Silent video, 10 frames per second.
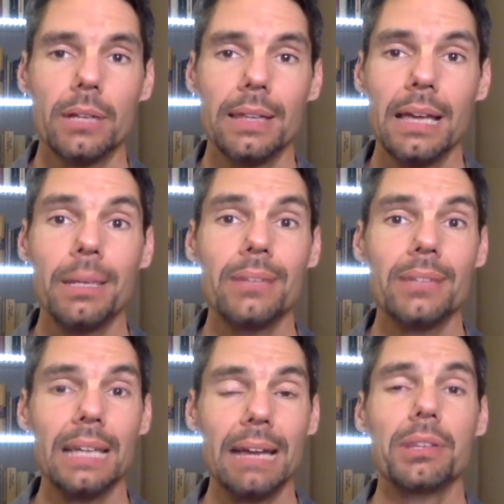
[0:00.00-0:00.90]
And that means
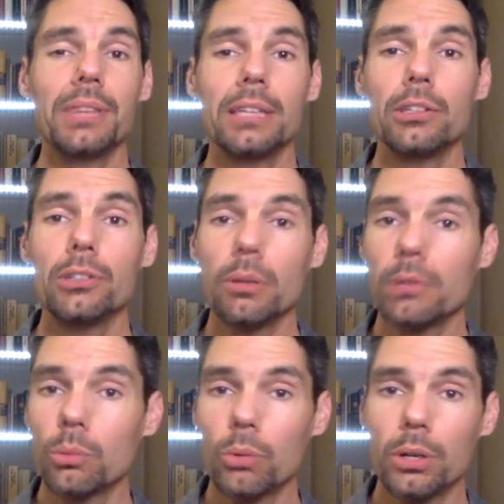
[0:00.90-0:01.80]
that everything you do,
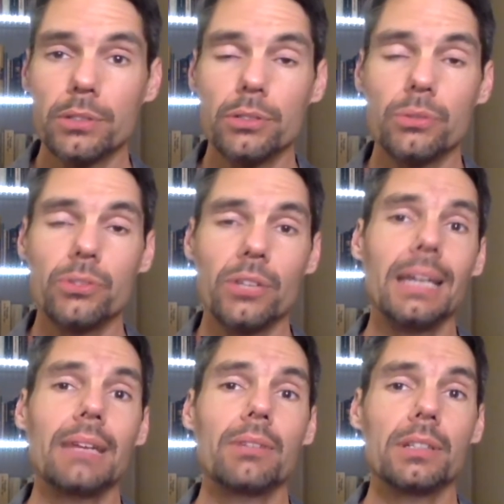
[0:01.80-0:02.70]
every word that you
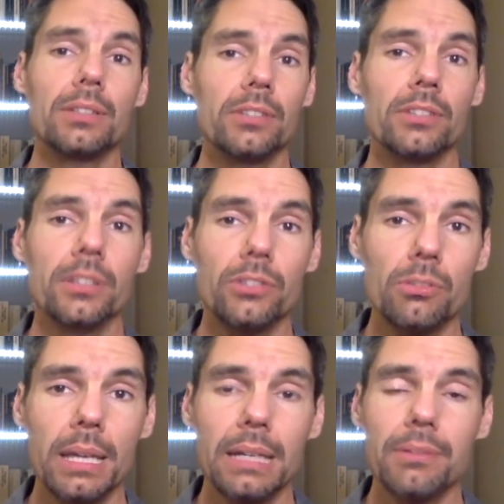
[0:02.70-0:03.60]
say, every decision that you
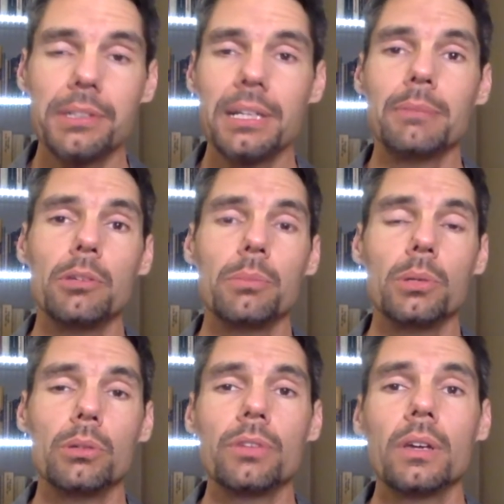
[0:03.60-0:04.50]
make, every time you
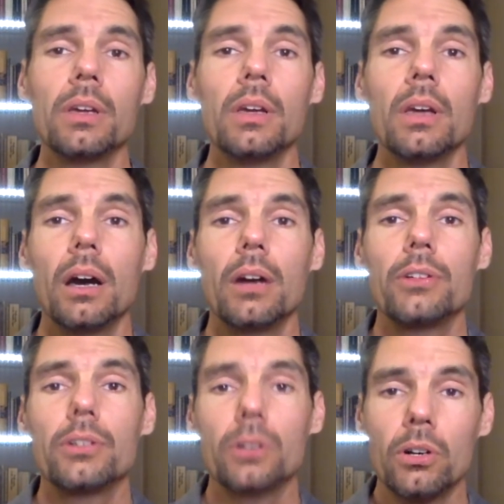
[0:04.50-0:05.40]
move
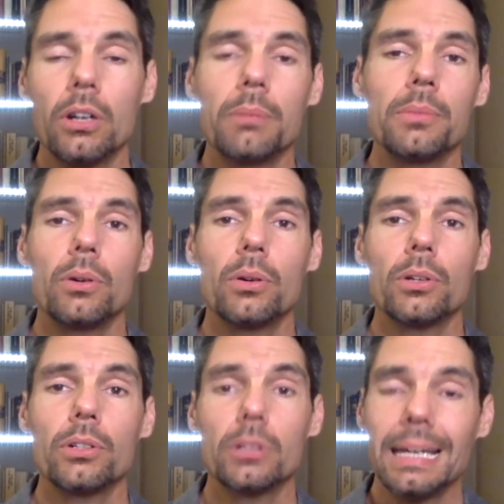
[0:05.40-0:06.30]
your arm or
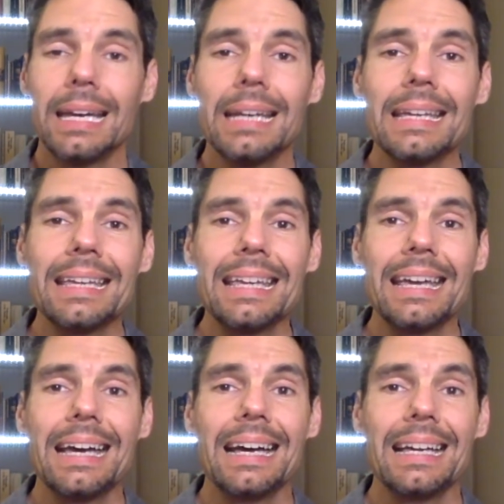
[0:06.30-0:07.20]
your leg,
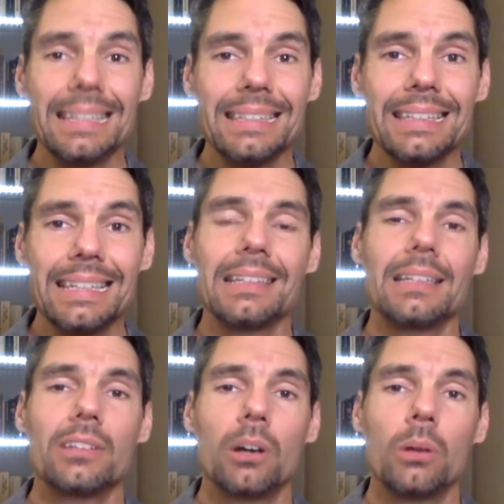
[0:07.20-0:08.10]
this
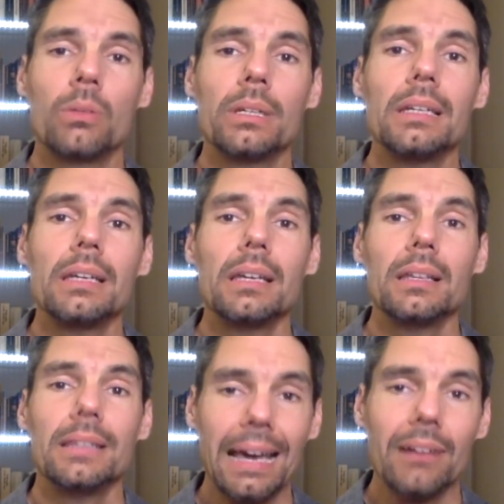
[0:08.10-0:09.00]
is only
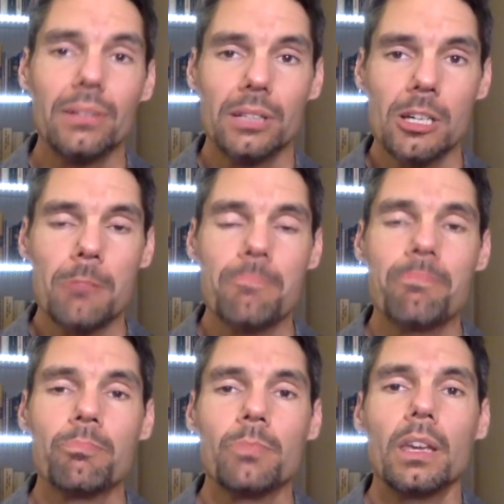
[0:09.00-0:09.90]
the outcome
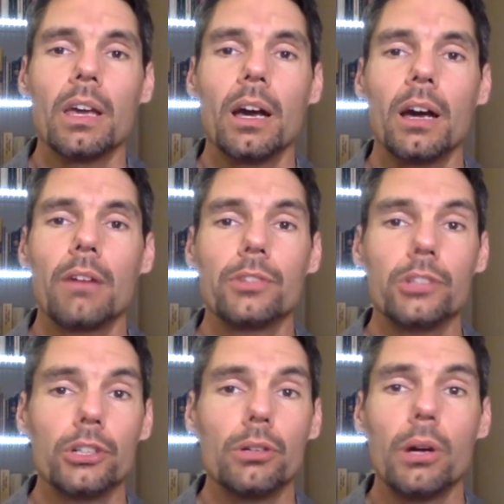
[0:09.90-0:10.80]
of
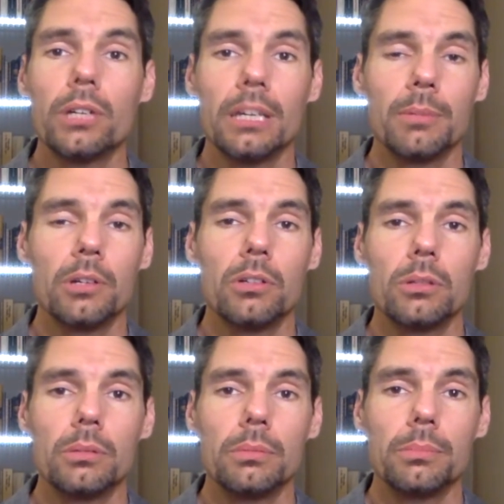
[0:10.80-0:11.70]

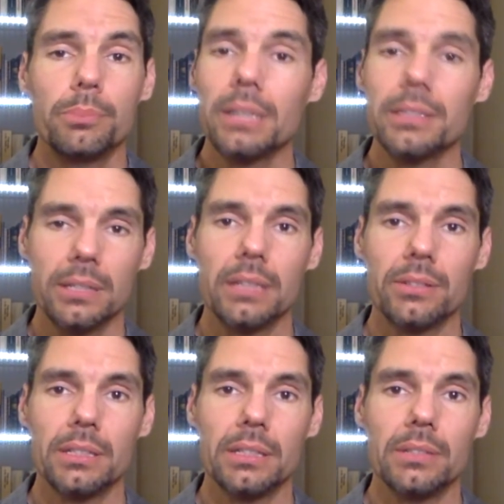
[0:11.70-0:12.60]
neurochemical
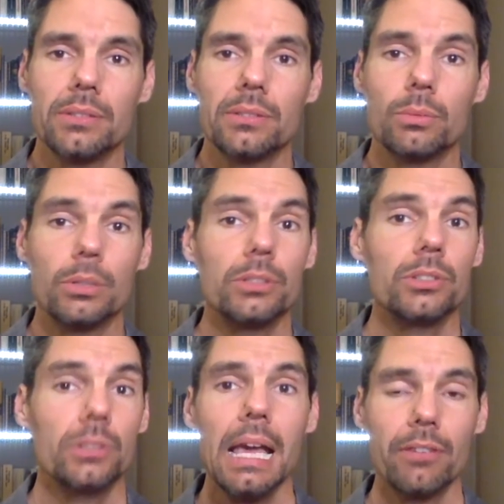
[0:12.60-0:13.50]
processes
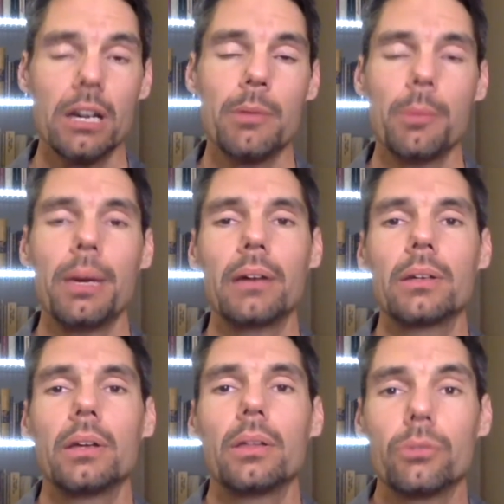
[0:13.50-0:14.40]
which have come about
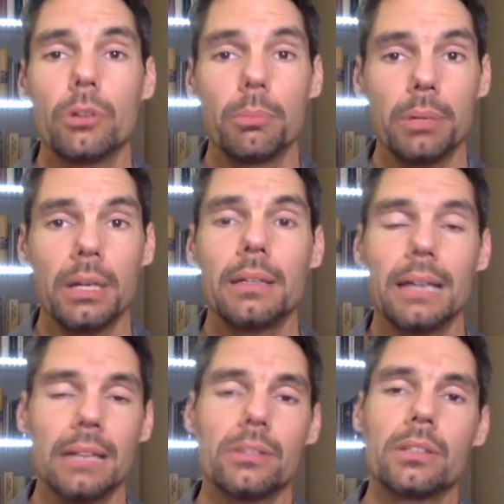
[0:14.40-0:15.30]
through a blind,
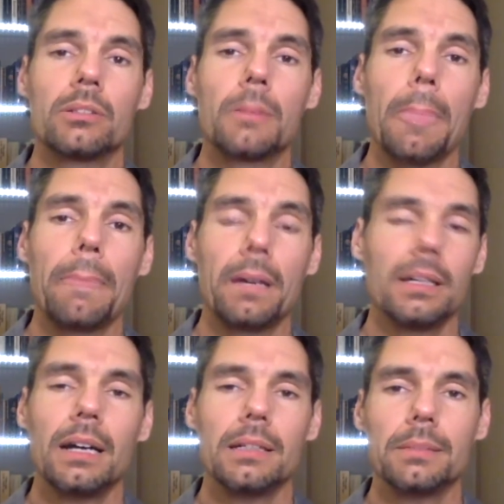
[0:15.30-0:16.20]
accidental,
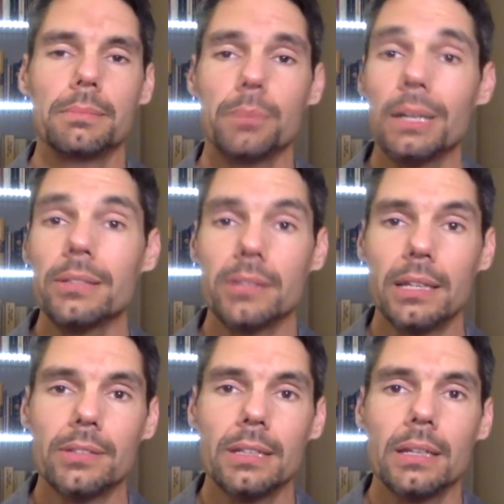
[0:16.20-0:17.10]
unguided
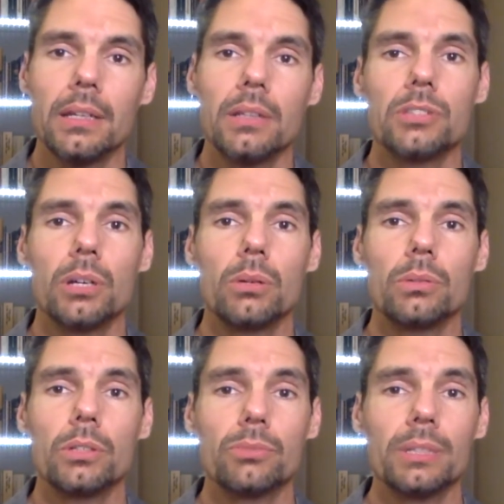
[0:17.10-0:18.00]
process. So
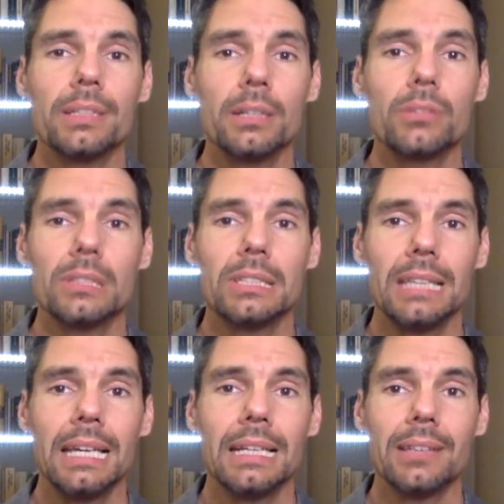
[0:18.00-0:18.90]
there's really no such
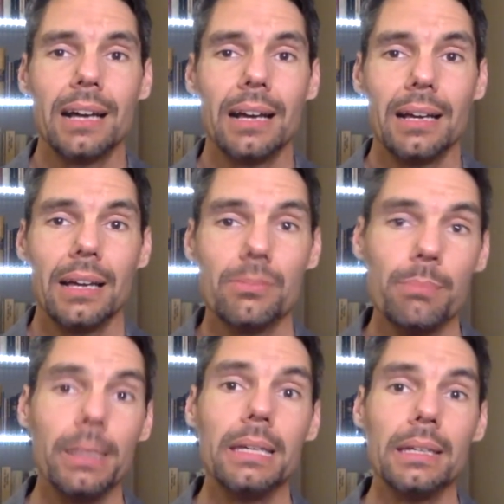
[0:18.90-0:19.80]
thing as
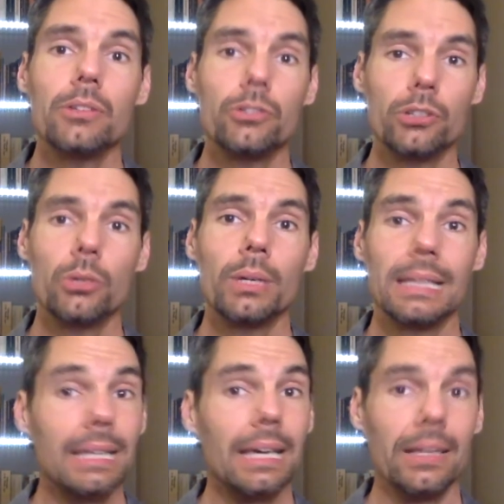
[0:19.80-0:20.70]
me
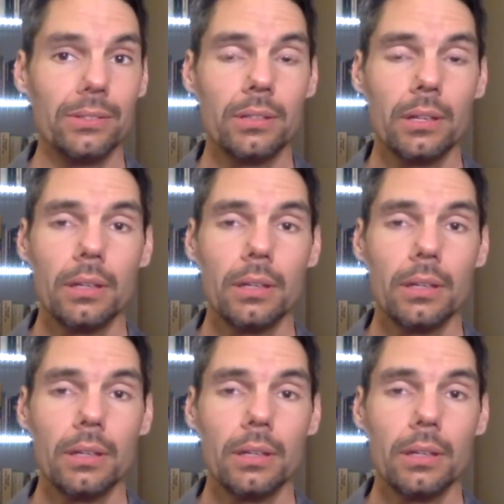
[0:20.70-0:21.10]
doing this.